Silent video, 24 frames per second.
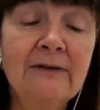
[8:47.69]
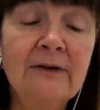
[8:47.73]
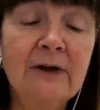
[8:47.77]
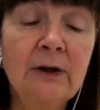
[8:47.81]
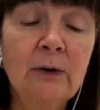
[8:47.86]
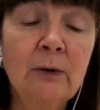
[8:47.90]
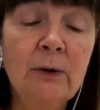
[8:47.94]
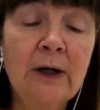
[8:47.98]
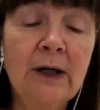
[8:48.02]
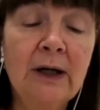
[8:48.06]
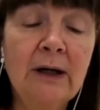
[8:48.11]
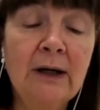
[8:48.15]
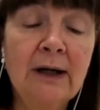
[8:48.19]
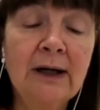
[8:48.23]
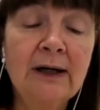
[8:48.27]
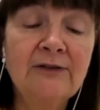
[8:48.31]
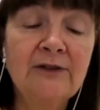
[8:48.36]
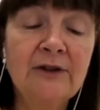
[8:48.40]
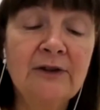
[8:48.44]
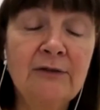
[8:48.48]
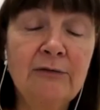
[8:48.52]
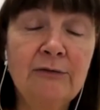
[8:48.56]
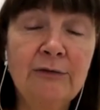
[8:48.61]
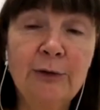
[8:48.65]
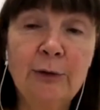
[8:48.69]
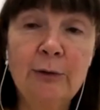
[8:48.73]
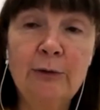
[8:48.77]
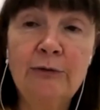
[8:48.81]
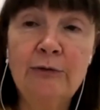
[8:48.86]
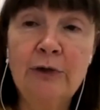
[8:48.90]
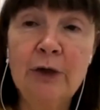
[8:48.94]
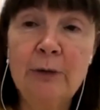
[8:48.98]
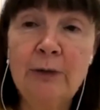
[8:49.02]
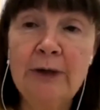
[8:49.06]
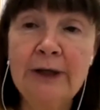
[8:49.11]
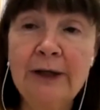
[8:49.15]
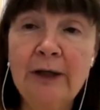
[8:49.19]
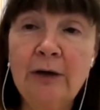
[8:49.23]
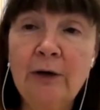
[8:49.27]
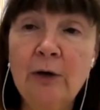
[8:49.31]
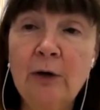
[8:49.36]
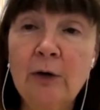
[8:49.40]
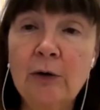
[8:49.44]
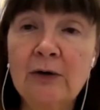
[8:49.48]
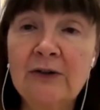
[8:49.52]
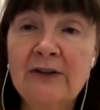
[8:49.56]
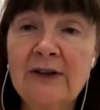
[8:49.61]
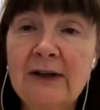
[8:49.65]
I quite like just sort of rolling a
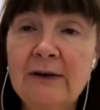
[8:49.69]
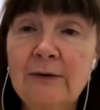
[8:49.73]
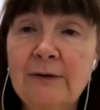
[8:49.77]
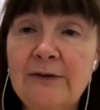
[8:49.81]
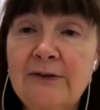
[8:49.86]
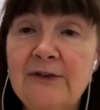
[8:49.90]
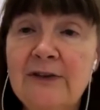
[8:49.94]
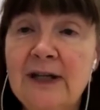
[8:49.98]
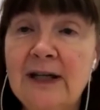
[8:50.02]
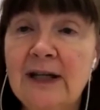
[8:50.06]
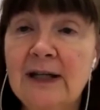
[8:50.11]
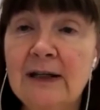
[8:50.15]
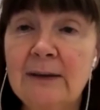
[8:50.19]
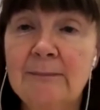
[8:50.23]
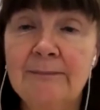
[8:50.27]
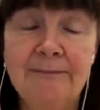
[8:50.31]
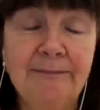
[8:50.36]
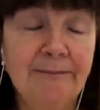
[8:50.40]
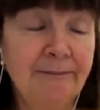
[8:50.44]
cocktail stick